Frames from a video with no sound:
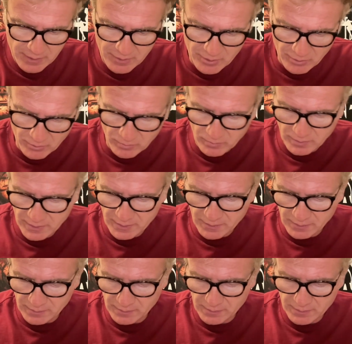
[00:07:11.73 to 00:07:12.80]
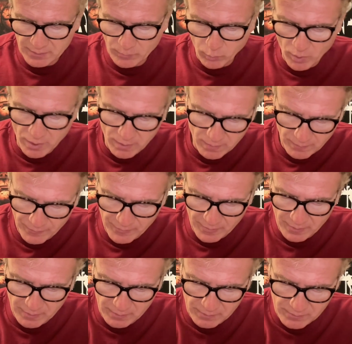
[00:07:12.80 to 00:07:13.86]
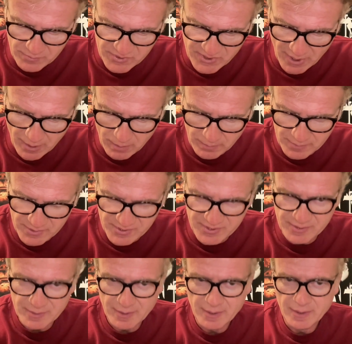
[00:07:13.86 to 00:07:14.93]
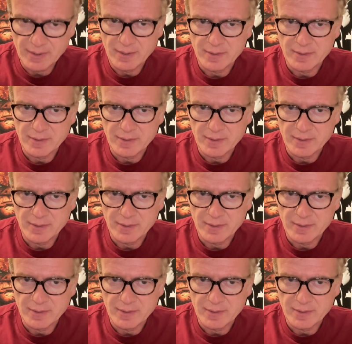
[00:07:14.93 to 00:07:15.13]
While the style is